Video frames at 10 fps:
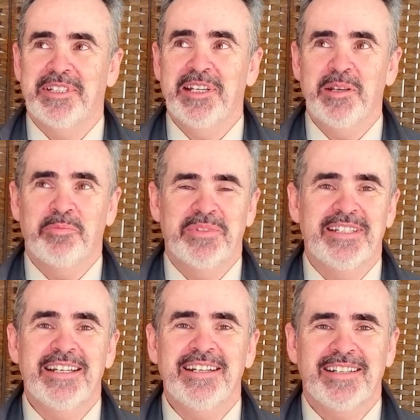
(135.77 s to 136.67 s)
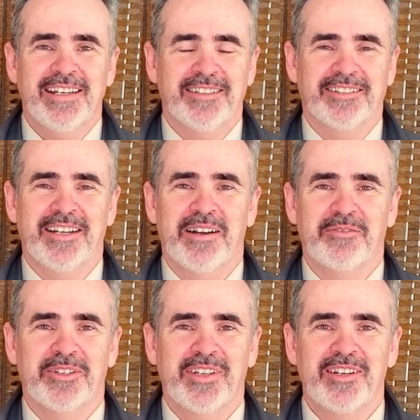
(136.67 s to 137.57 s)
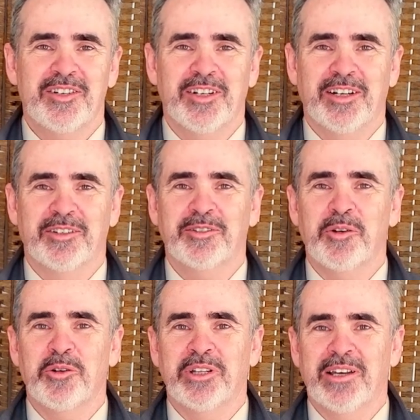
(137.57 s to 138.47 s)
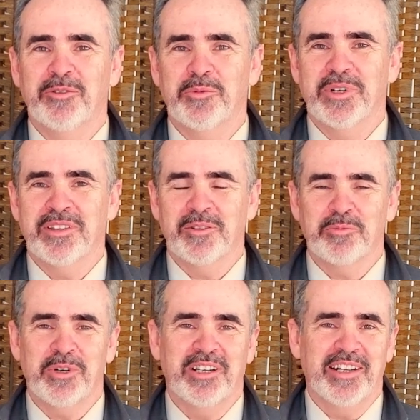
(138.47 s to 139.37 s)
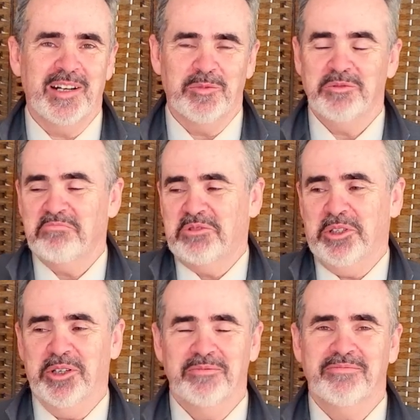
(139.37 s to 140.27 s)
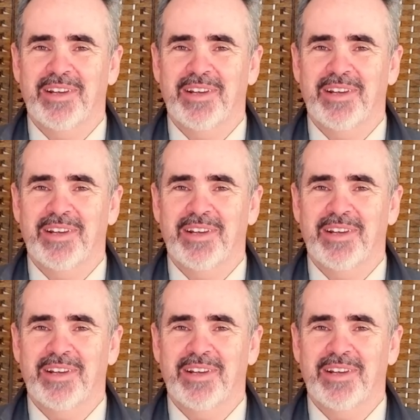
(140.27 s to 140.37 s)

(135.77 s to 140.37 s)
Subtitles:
deep, detailed conversation on a soul level with this wild animal, sure,